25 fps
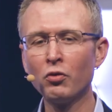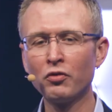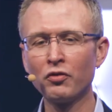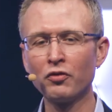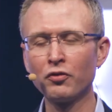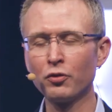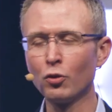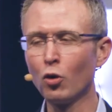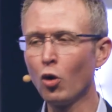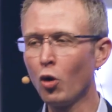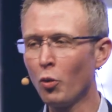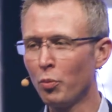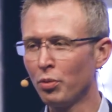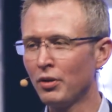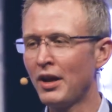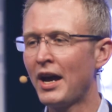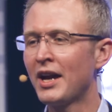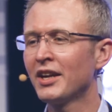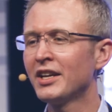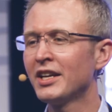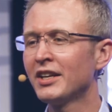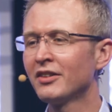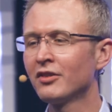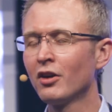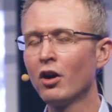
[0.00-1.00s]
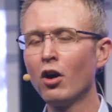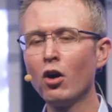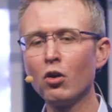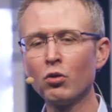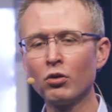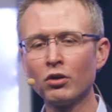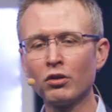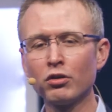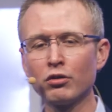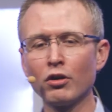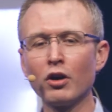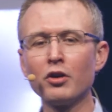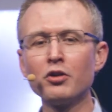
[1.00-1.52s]
floor planning, the whole
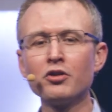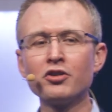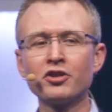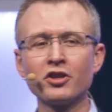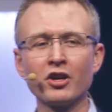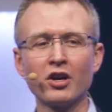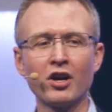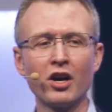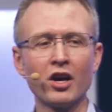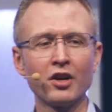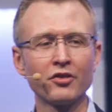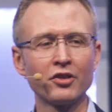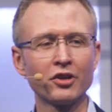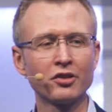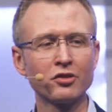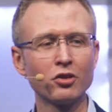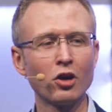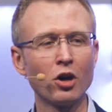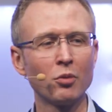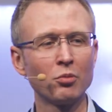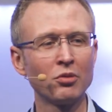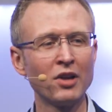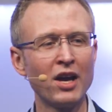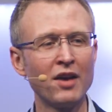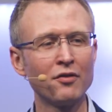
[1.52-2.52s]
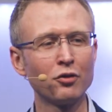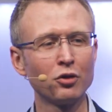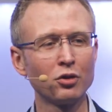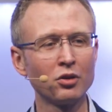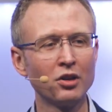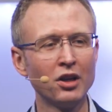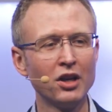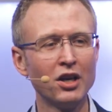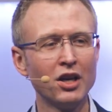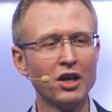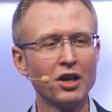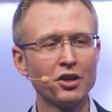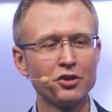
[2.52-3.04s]
closure at the top level,
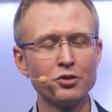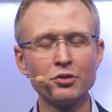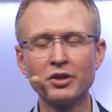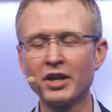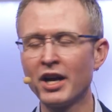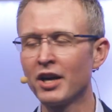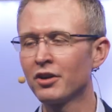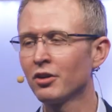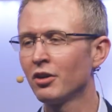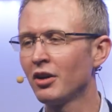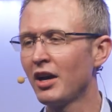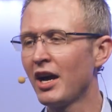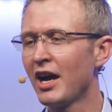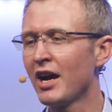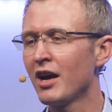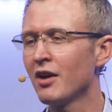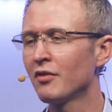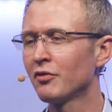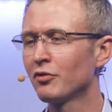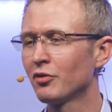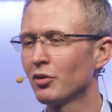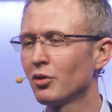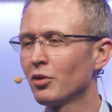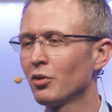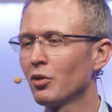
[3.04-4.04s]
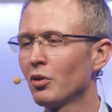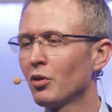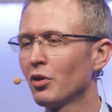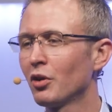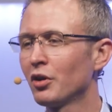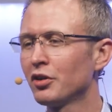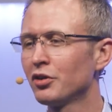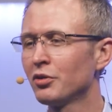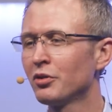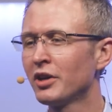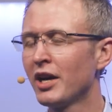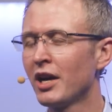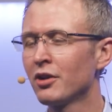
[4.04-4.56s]
you cannot have,
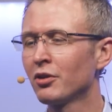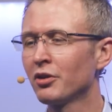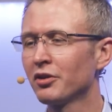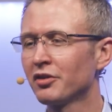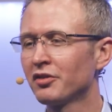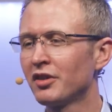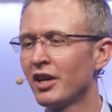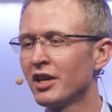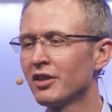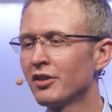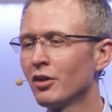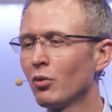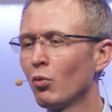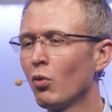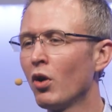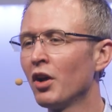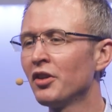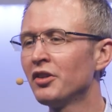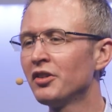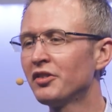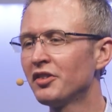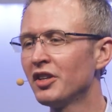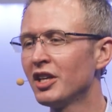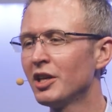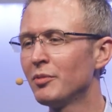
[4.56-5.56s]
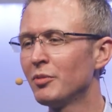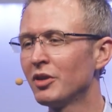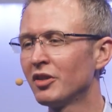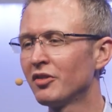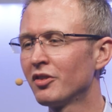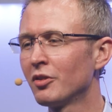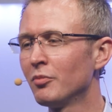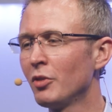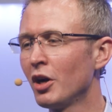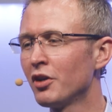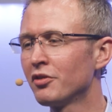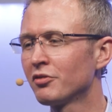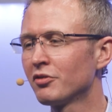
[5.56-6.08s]
you cannot say that one team is
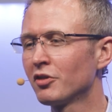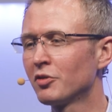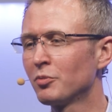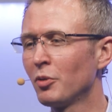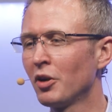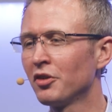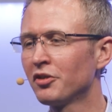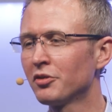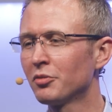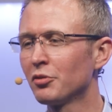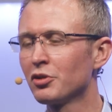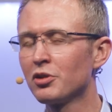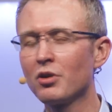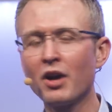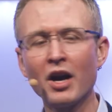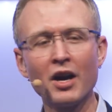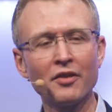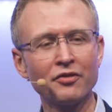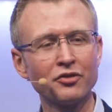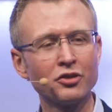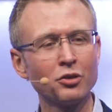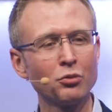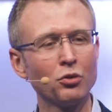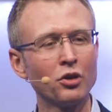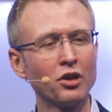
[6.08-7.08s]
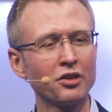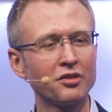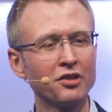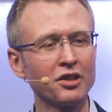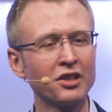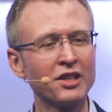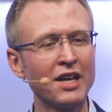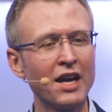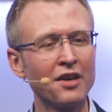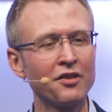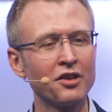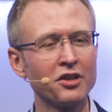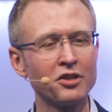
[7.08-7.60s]
the most responsible. You have to work
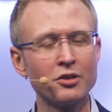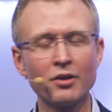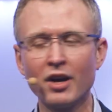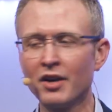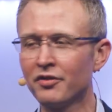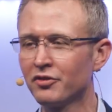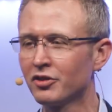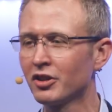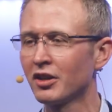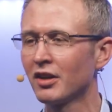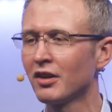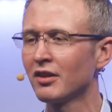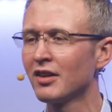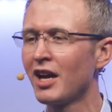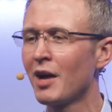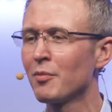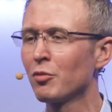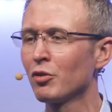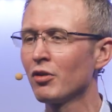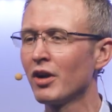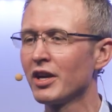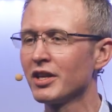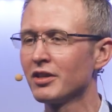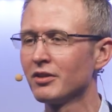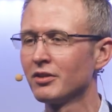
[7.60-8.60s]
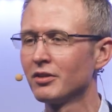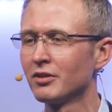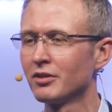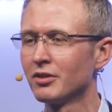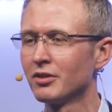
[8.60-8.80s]
together. You have to collaborate.